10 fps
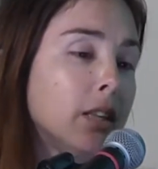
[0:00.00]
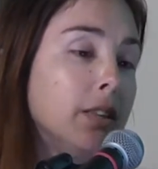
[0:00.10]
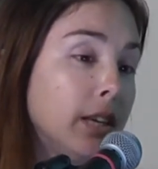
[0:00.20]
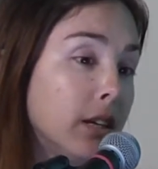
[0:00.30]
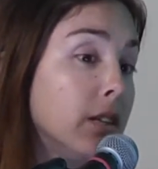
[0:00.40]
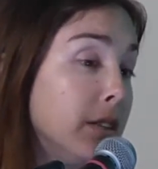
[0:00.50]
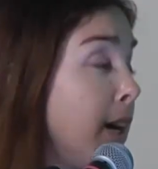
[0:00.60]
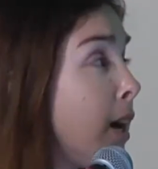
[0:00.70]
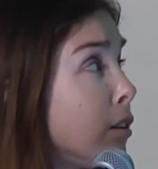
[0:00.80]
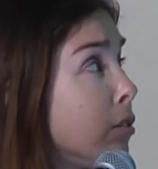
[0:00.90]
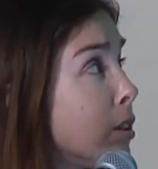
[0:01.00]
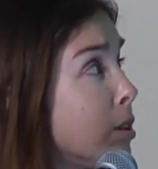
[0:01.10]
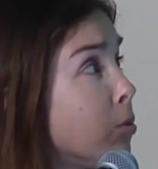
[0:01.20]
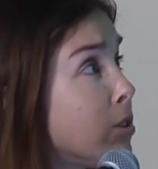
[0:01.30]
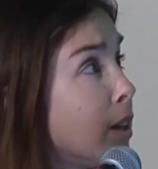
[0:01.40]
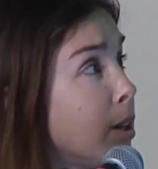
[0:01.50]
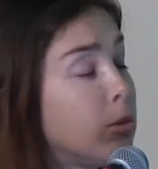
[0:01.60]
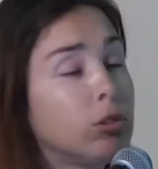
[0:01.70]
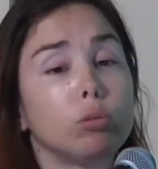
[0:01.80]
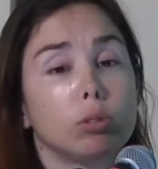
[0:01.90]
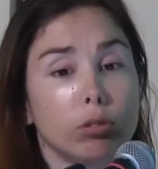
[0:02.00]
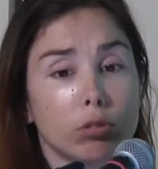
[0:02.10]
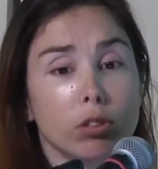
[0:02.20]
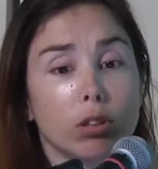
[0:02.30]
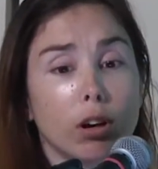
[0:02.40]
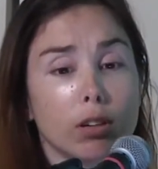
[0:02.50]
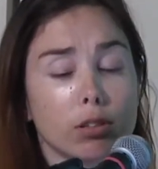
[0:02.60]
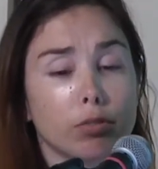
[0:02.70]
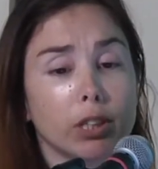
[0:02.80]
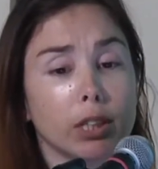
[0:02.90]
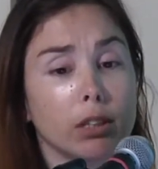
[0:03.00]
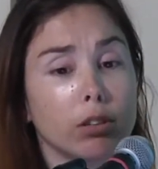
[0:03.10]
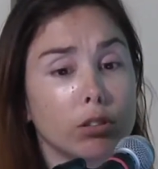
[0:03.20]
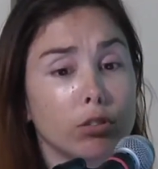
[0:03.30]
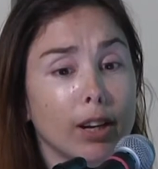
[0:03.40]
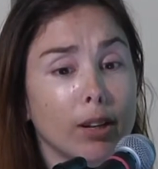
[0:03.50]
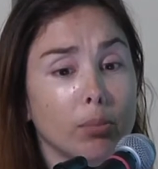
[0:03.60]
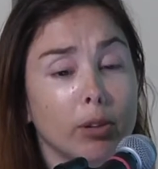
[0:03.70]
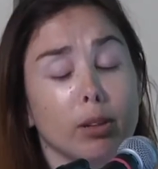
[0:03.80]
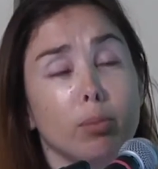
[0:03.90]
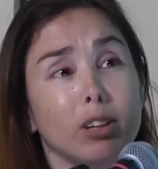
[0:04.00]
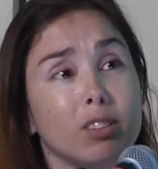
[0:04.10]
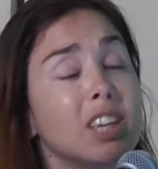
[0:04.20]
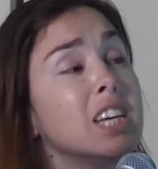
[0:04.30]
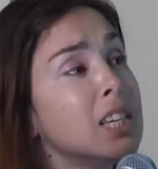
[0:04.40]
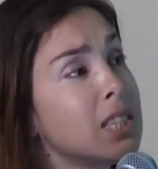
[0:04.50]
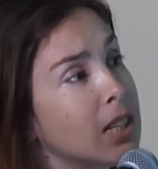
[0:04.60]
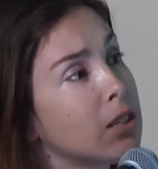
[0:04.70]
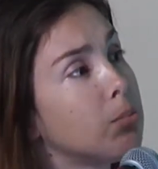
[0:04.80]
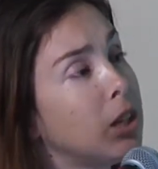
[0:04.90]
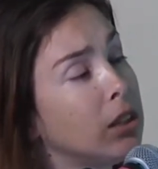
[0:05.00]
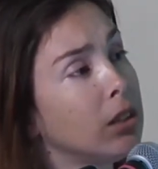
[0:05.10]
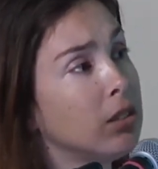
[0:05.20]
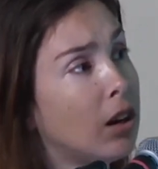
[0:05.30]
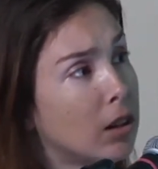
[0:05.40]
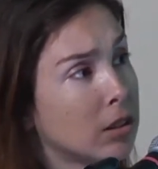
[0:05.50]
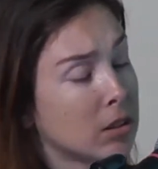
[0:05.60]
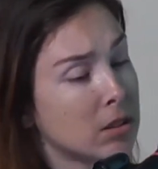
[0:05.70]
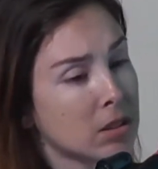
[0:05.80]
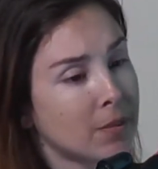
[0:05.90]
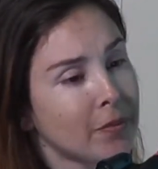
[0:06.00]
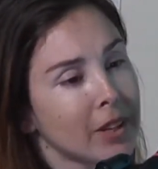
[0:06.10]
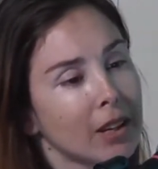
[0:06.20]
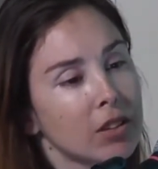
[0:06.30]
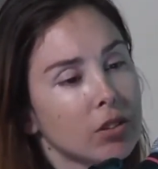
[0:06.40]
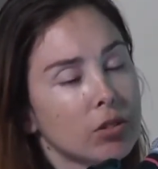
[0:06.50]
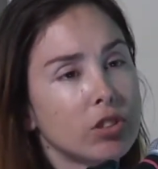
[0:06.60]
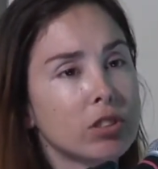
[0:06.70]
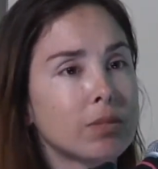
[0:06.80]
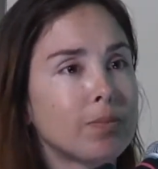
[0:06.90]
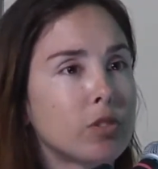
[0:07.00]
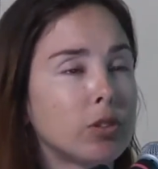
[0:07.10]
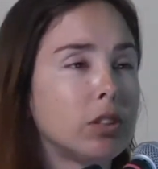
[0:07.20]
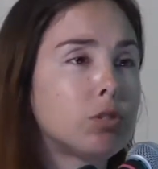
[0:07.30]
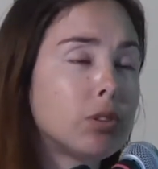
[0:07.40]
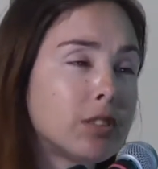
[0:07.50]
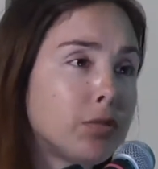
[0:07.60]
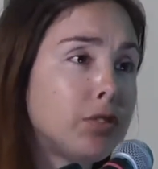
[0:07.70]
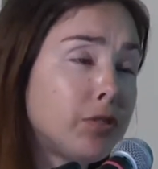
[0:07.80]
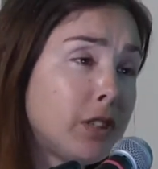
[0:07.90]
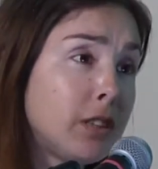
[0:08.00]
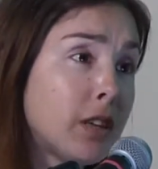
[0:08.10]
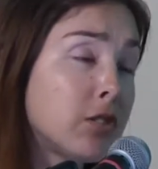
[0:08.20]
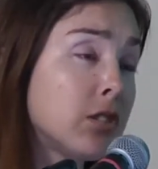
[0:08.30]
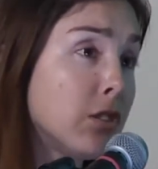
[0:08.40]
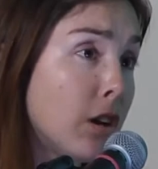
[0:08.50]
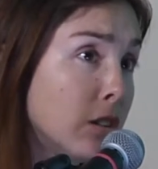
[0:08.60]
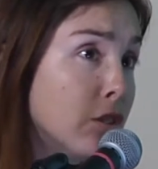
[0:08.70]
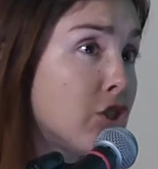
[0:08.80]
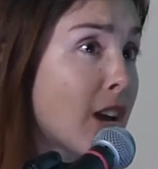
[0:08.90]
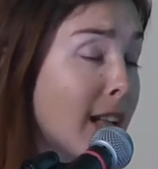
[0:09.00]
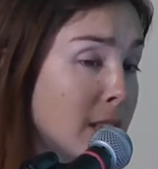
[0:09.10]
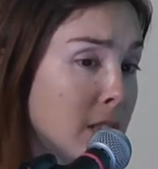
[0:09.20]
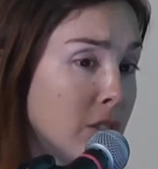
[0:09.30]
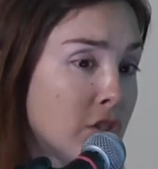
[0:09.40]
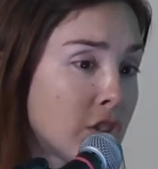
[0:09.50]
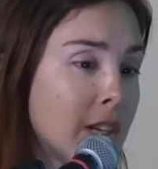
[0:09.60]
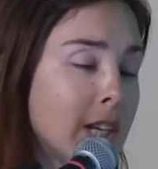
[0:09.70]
the algorithm was able to reduce the cost of a clinical trial by about $6 million. So this was a $50,000 challenge